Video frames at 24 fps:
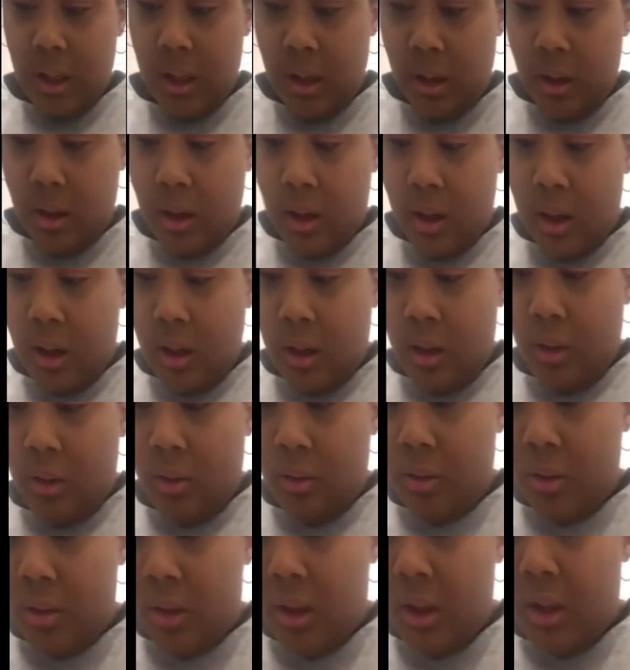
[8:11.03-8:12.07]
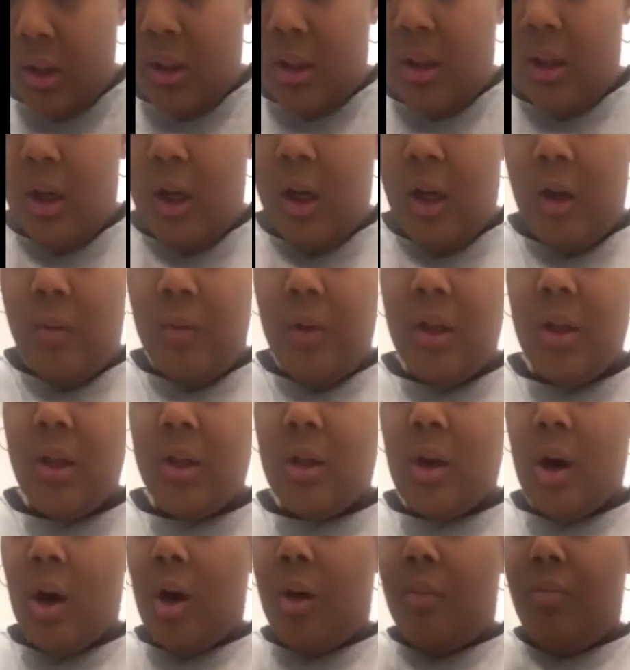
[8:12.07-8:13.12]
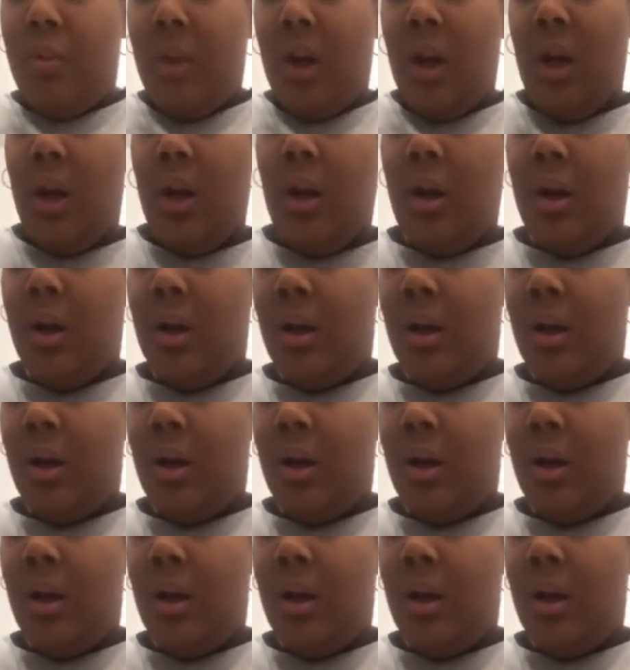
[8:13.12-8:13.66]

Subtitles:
and use this. This is called Me